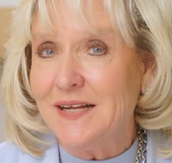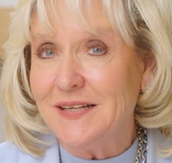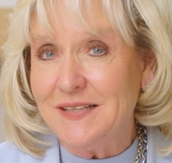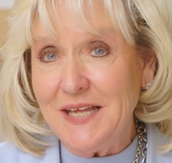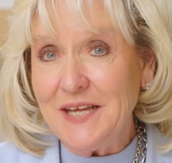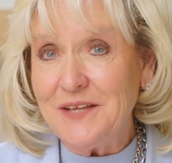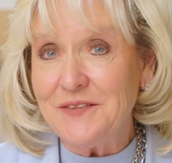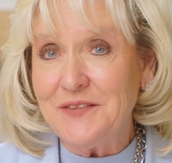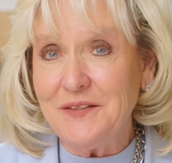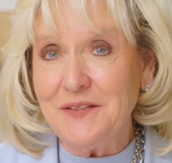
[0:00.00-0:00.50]

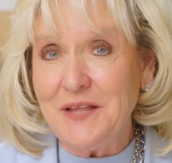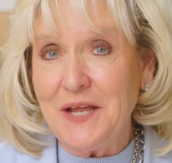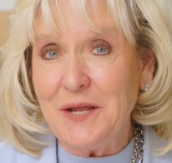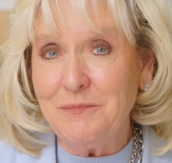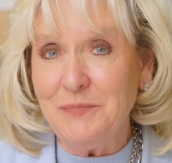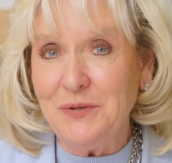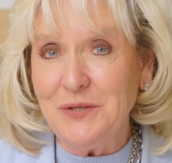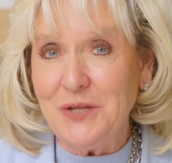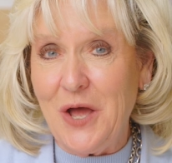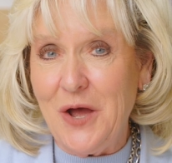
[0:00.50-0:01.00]
Click the
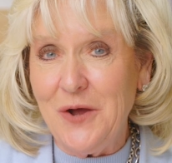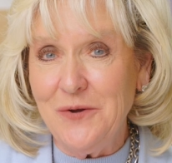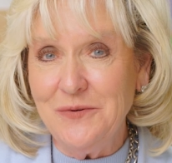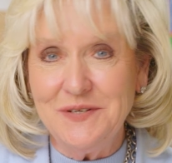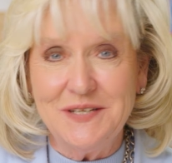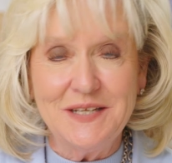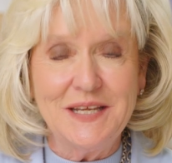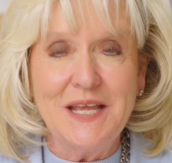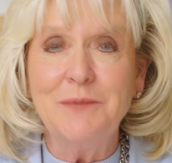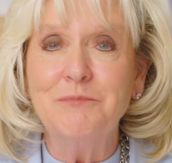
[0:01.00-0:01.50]
link below
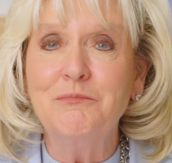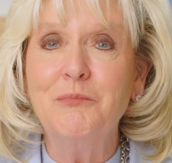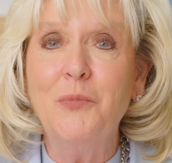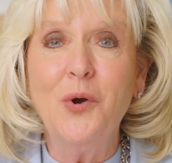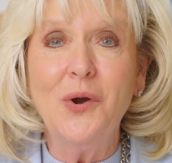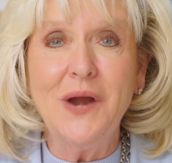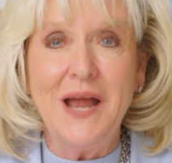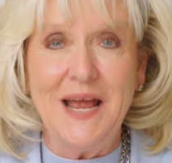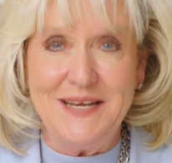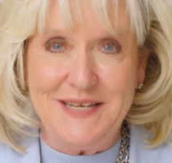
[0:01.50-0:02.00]
to get
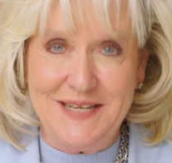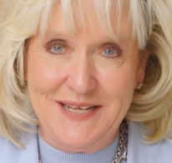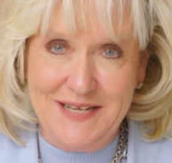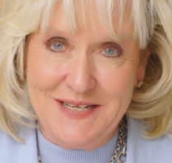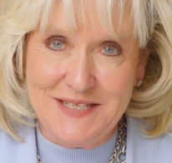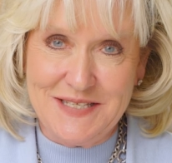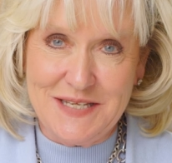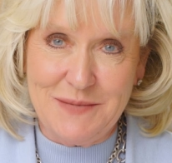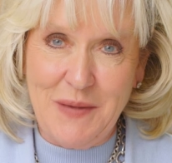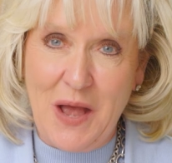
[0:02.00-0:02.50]
more
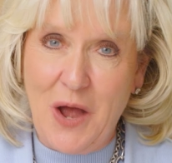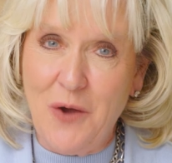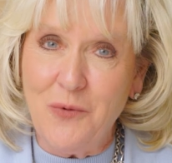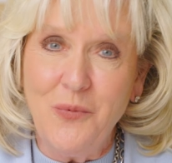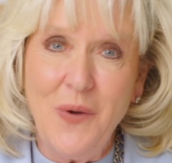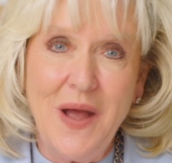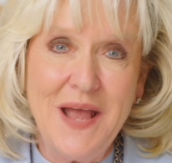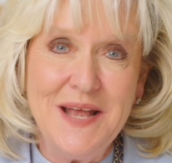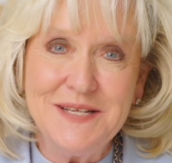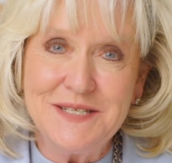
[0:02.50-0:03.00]
ideas about
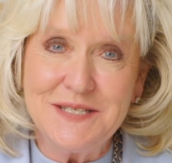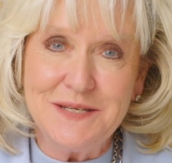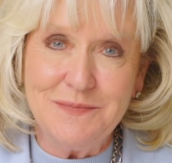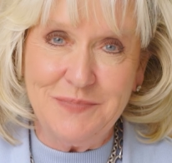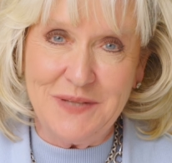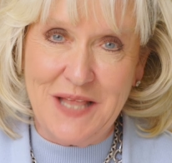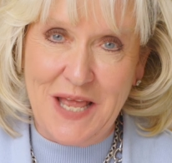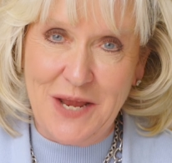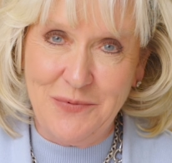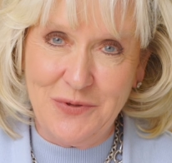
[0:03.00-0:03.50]
ways to
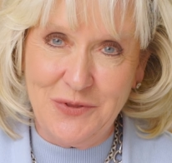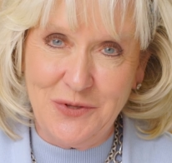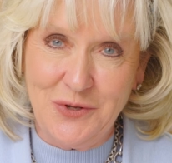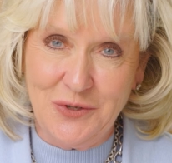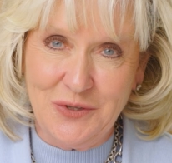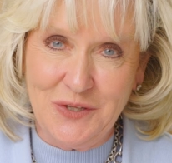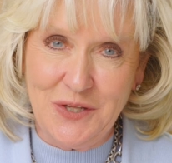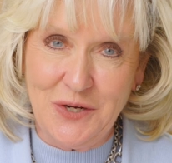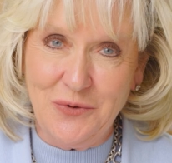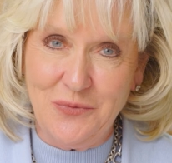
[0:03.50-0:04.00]
play with
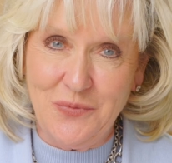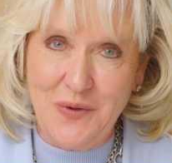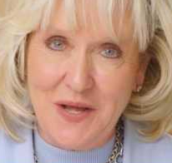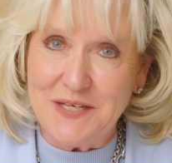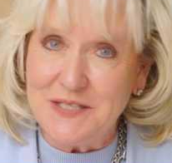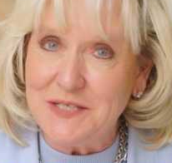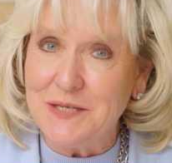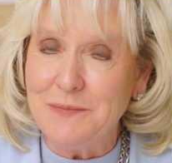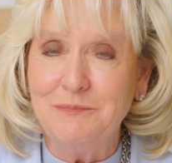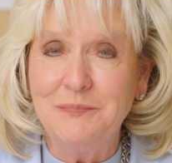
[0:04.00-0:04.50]
your little
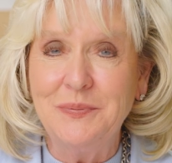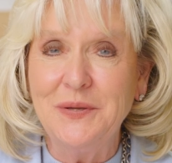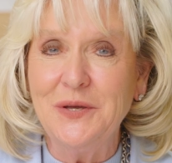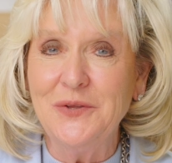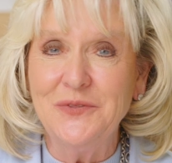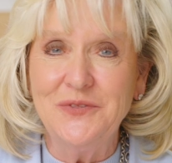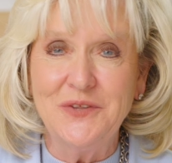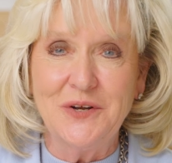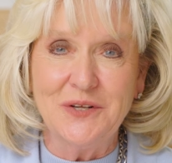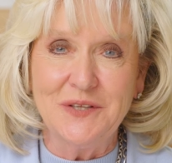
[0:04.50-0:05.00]
one to
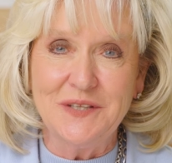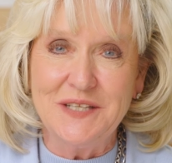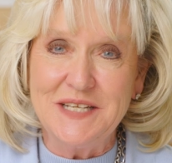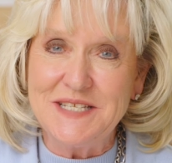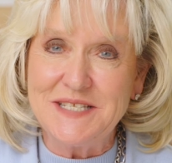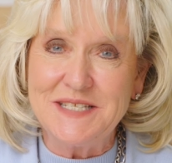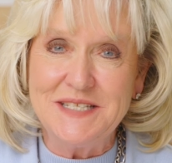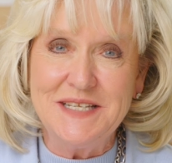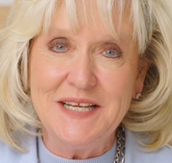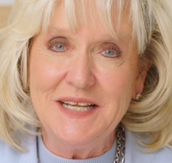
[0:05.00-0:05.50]
build their
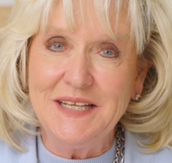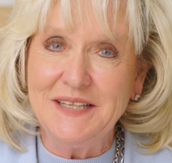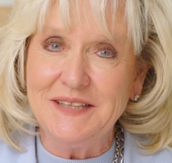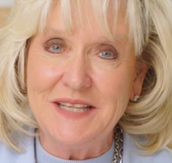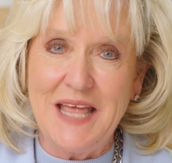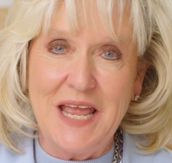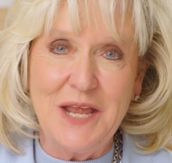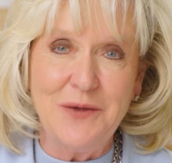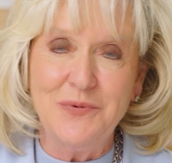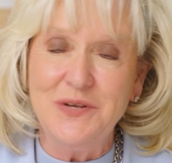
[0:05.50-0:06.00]
listening,
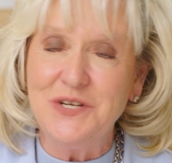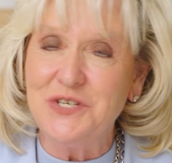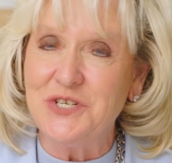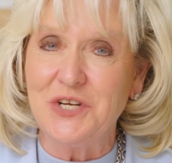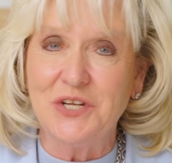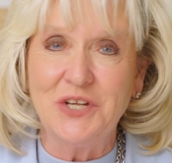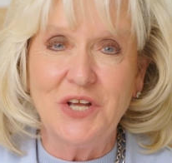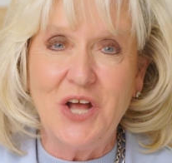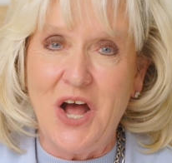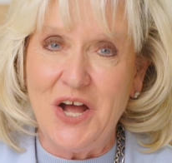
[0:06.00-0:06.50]
language,
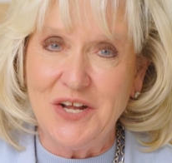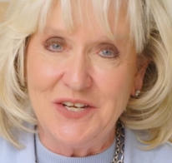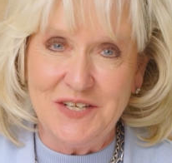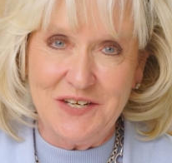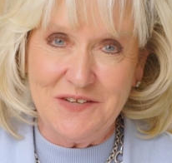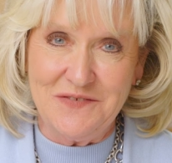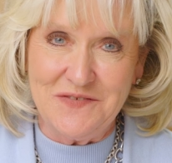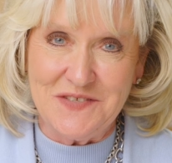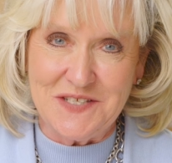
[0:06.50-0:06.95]
and cognitive